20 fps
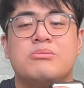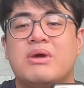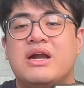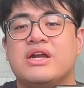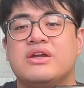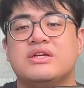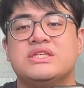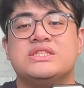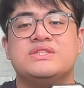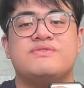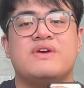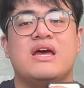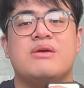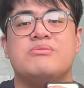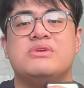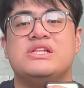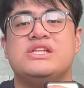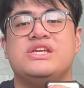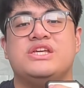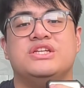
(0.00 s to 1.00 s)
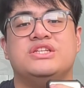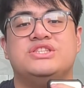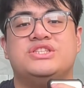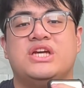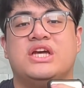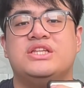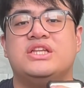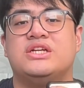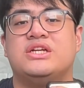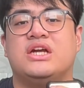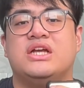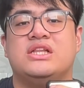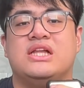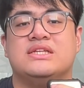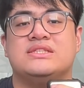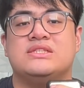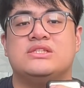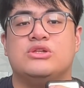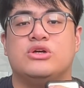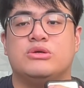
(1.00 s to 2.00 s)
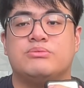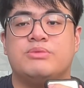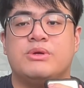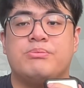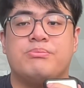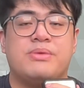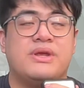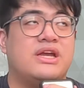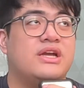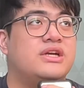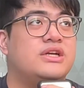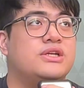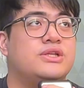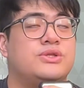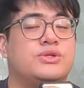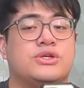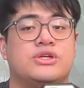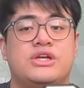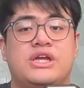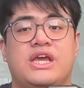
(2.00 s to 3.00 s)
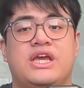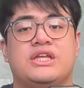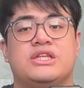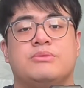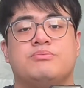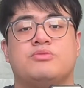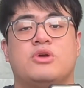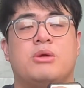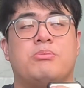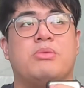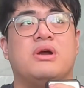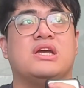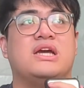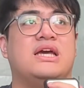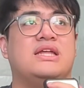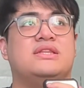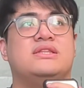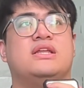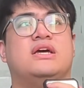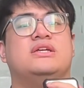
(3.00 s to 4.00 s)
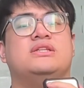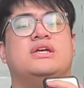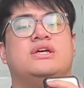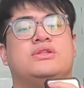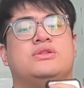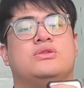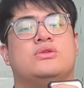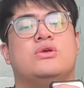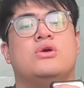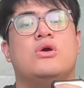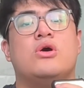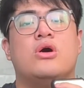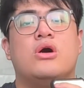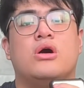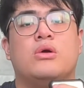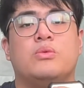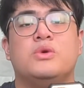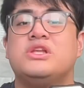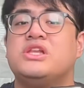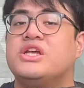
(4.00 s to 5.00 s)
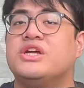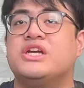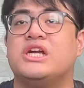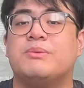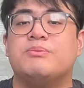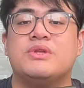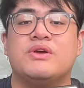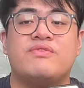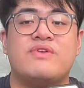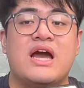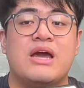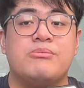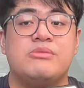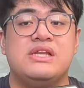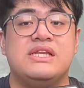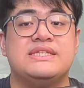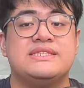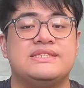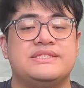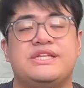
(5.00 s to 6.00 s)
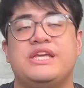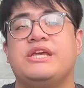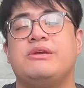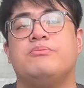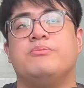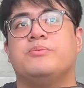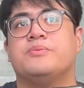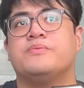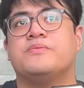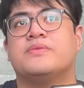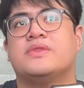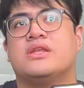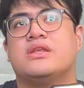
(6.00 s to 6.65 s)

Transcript: The Marcos family in general has long prepared to create a propaganda that would clear up the family's name.